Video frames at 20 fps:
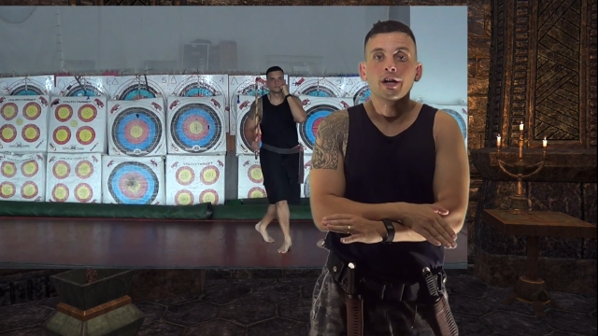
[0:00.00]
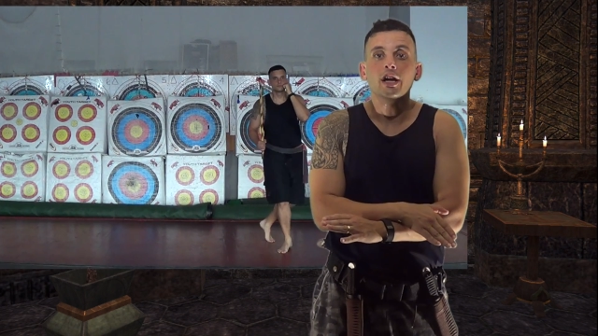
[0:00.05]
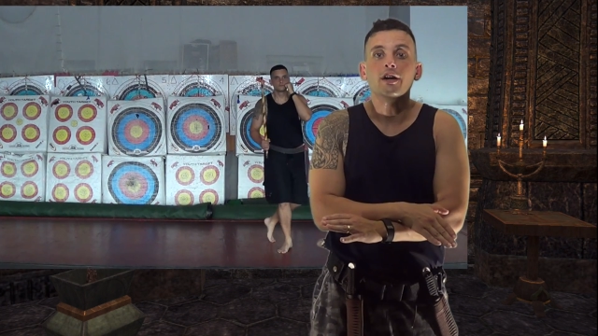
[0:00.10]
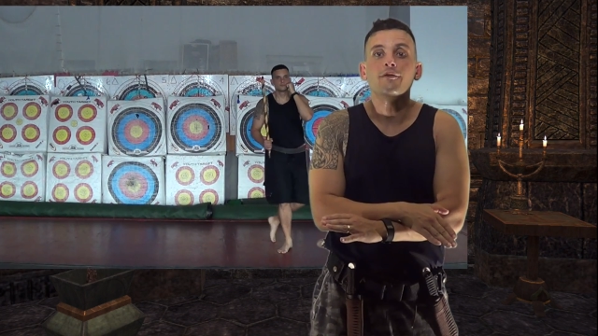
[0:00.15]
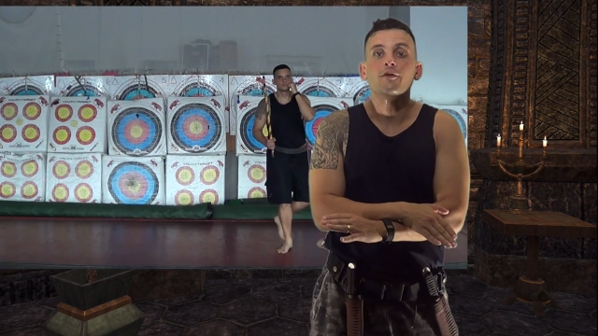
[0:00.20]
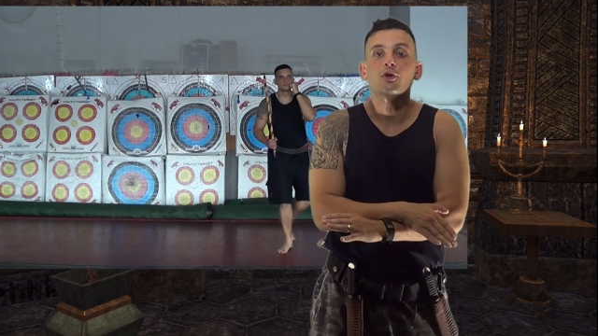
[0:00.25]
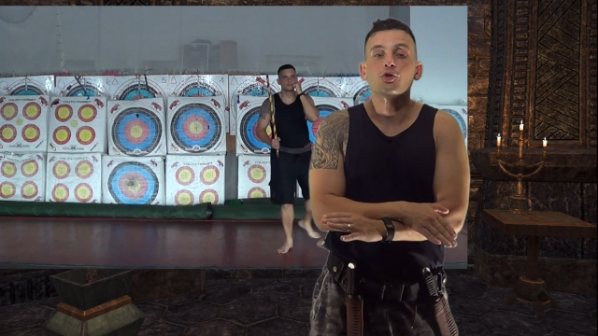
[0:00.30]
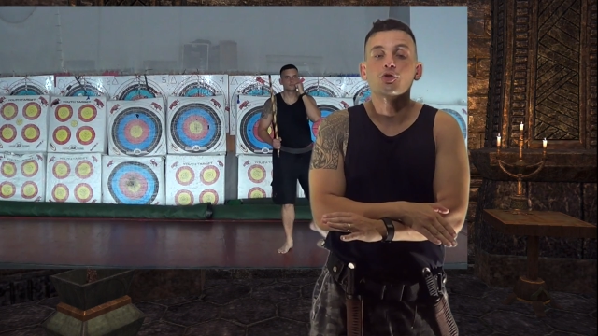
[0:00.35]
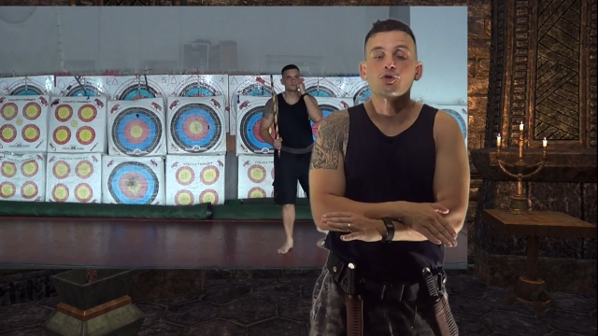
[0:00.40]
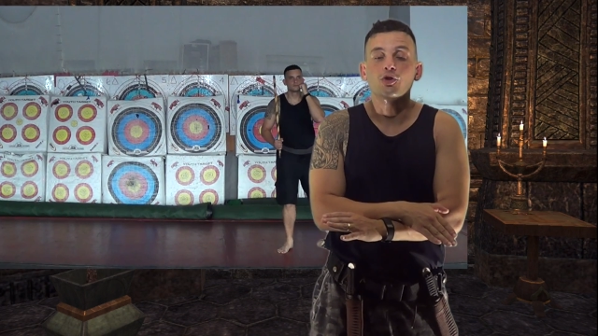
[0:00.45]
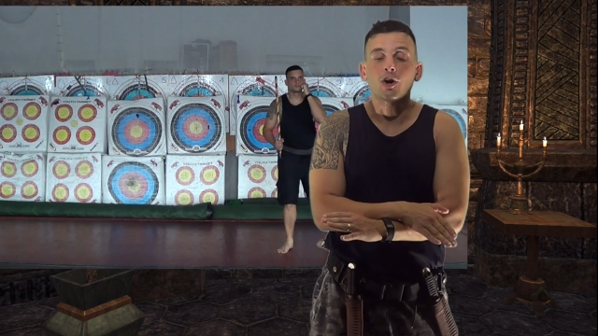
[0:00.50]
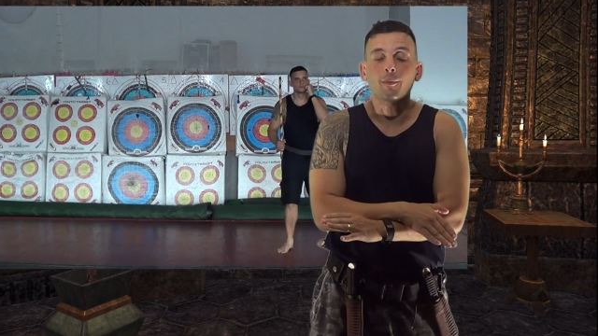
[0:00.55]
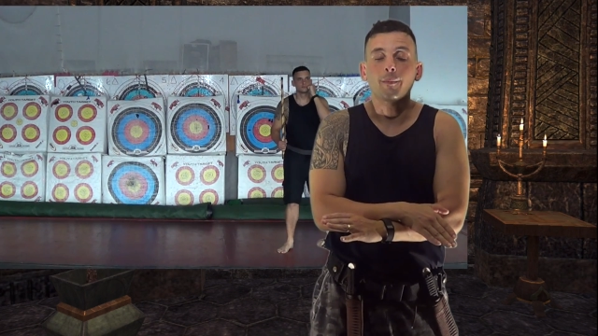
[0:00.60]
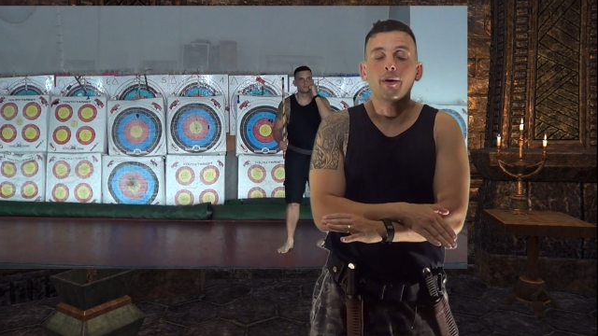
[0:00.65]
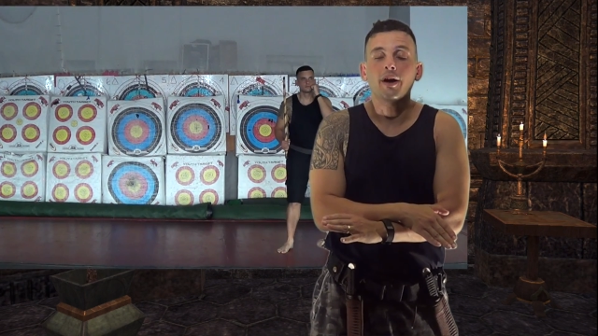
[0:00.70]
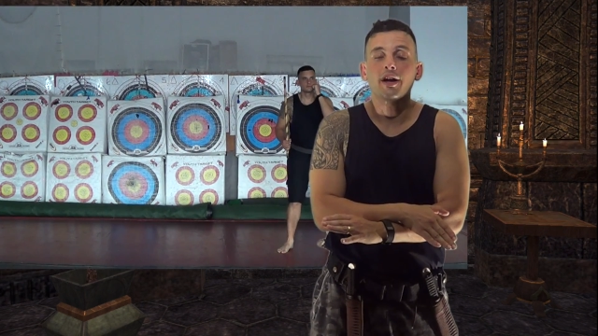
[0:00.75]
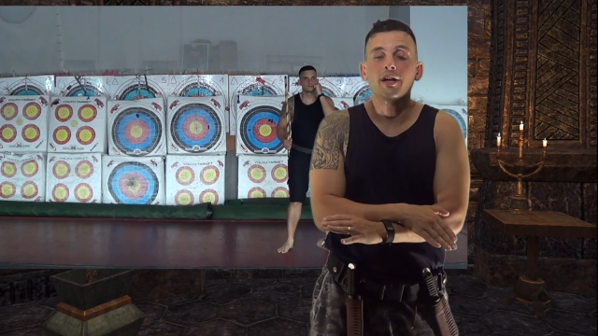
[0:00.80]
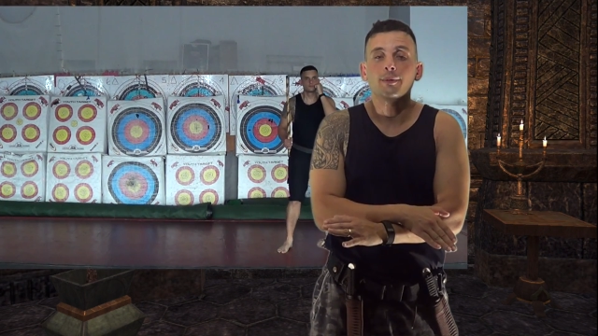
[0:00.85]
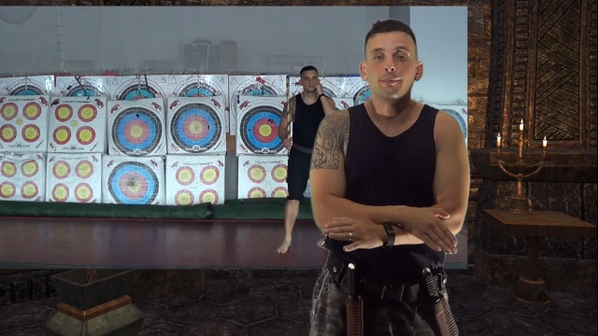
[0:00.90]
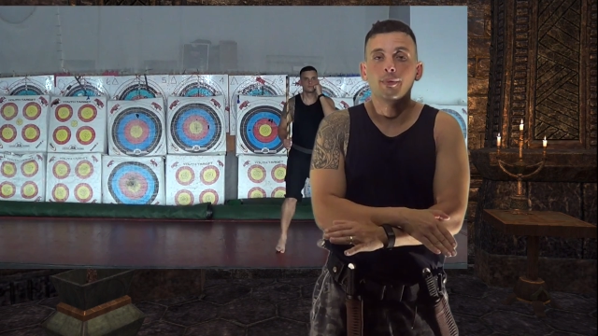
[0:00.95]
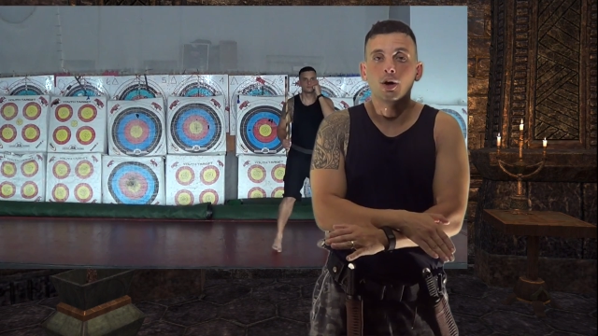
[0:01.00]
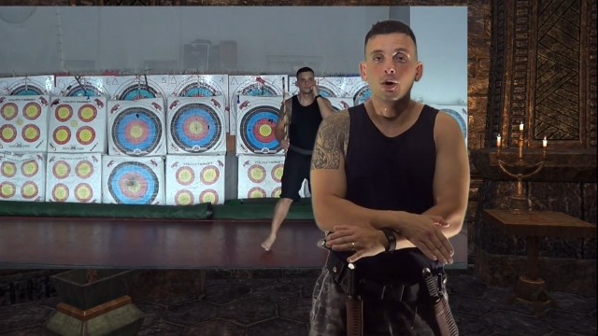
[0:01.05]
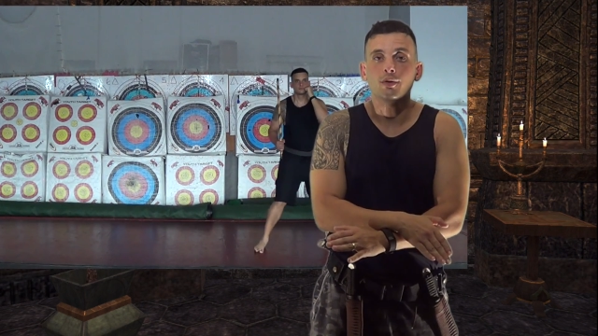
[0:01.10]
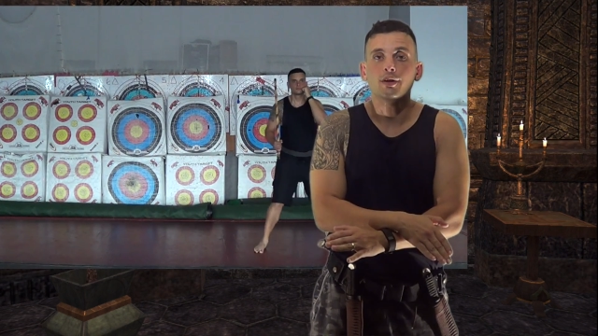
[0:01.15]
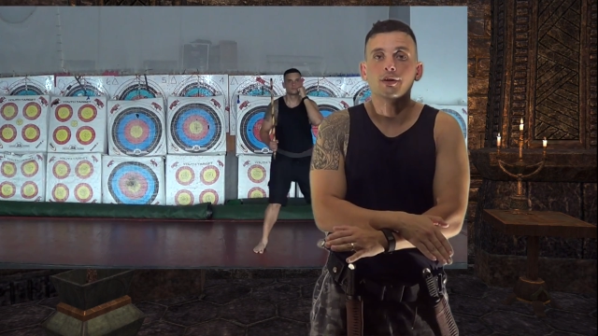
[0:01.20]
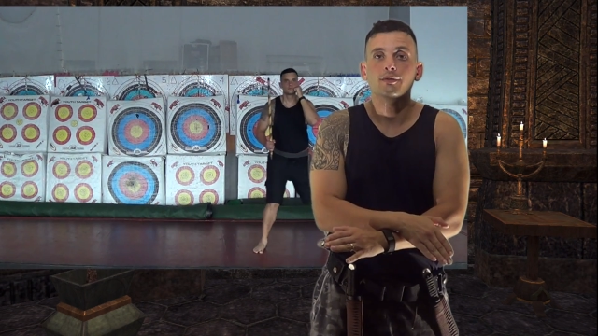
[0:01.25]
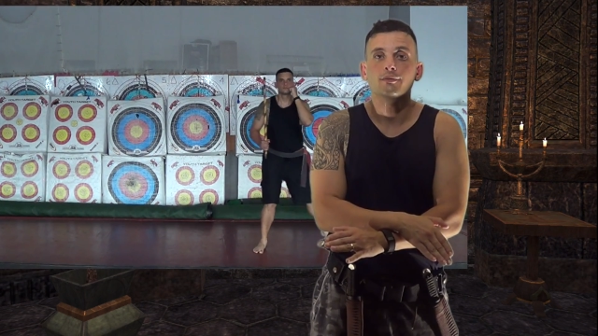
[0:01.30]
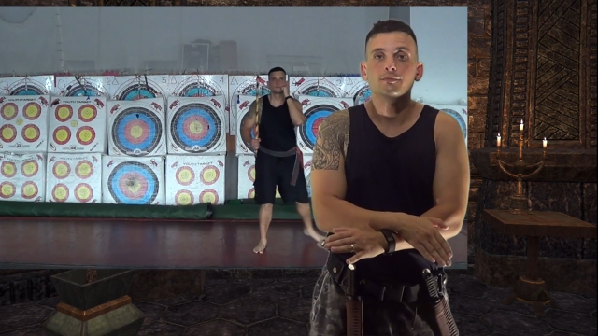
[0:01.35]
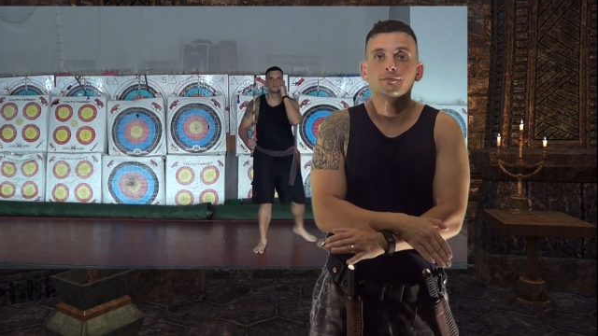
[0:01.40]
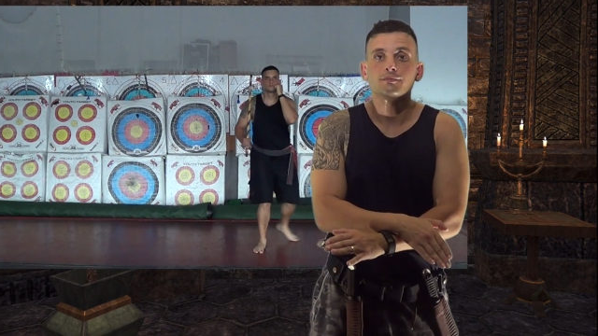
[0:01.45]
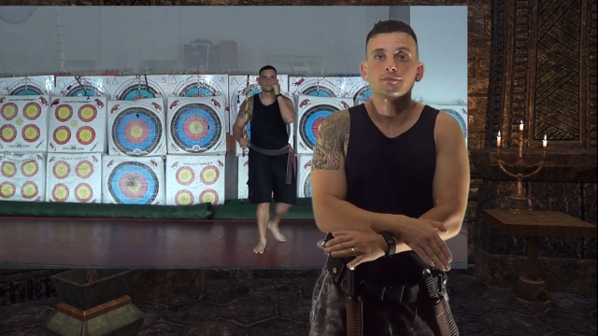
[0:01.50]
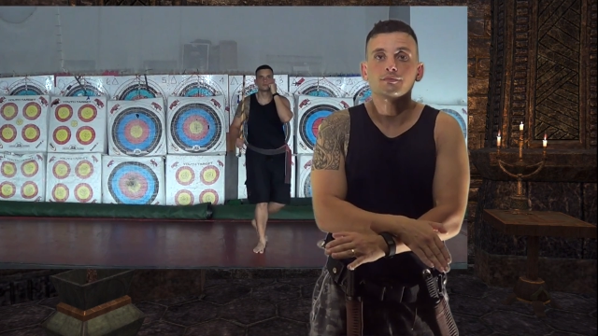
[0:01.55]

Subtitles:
if you're struck by an opponent.